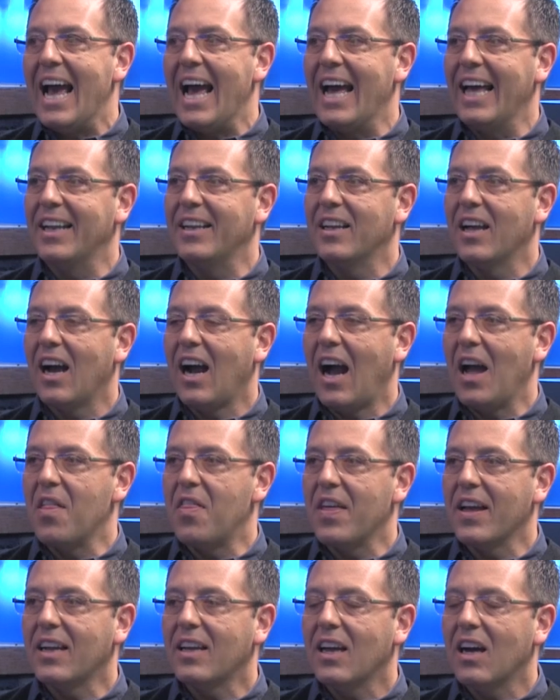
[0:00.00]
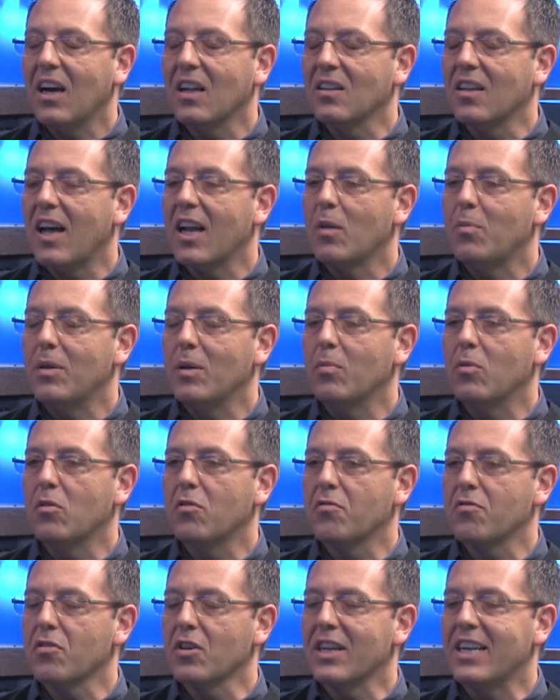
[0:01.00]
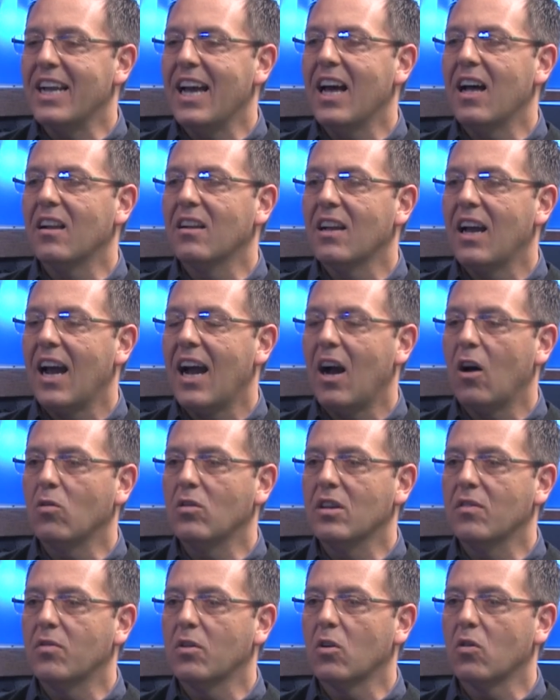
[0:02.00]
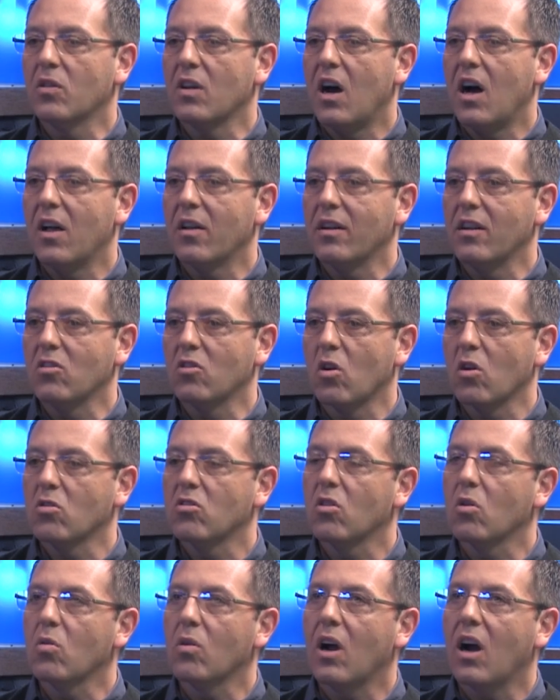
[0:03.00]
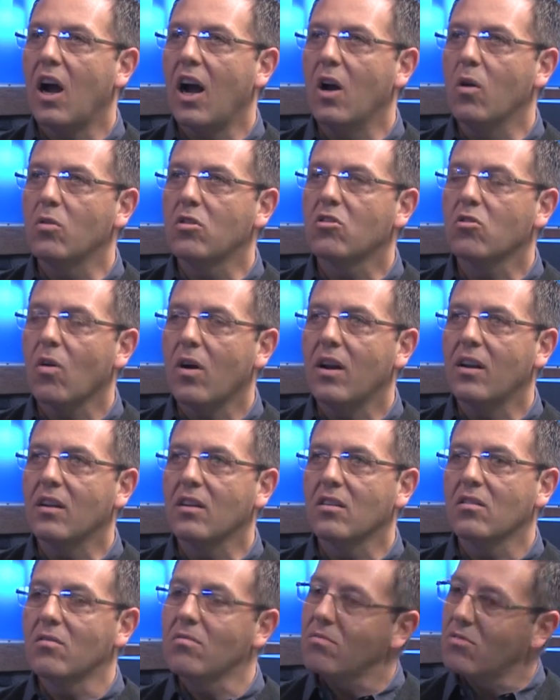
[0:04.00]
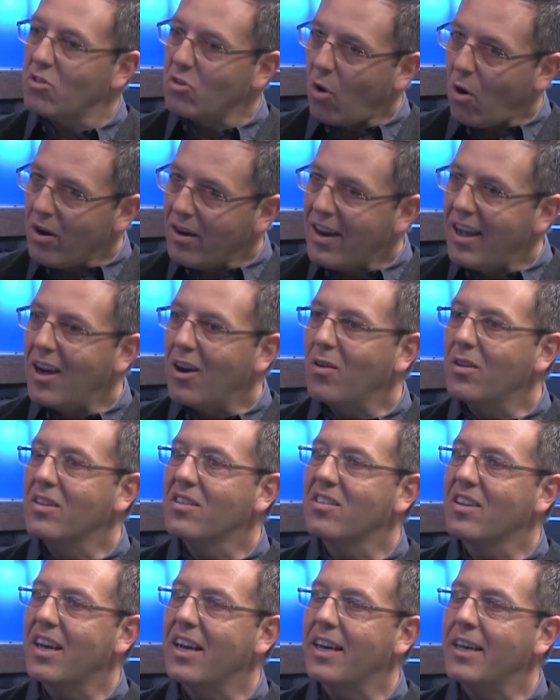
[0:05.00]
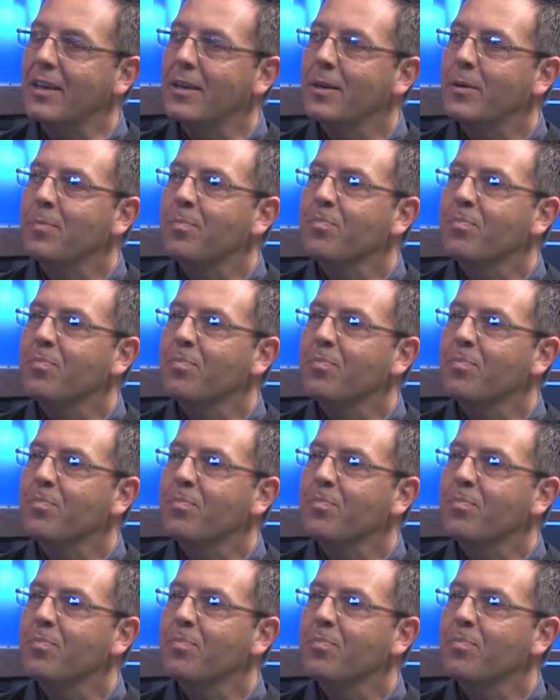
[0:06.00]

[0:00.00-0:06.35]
And I think a lot of people forget how difficult the holidays are. So I always try to start now and say,